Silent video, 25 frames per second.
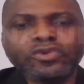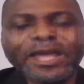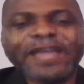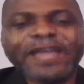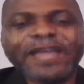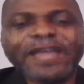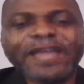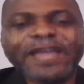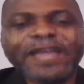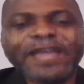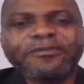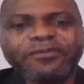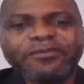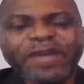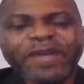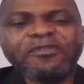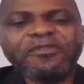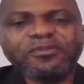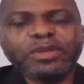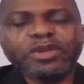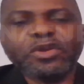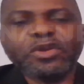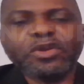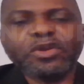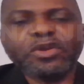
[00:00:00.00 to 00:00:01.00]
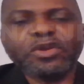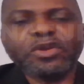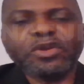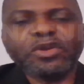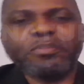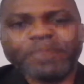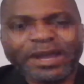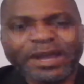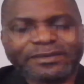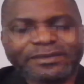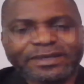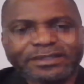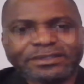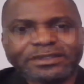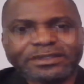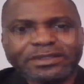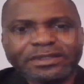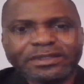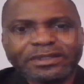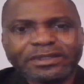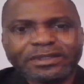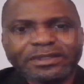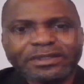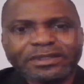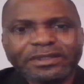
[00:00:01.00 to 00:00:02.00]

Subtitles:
to like 5 million barrels